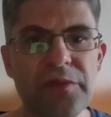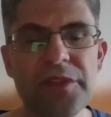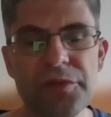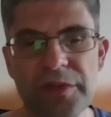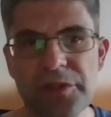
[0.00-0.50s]

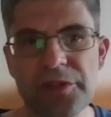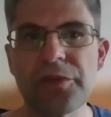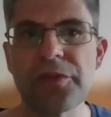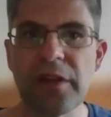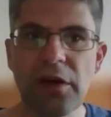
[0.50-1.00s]
which will
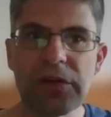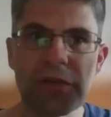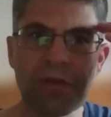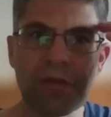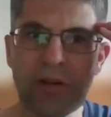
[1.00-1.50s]
use a lot
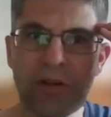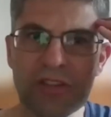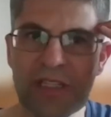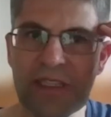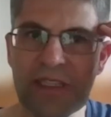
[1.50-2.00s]
of
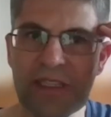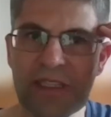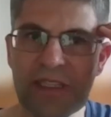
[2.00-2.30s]
blockchain, and there will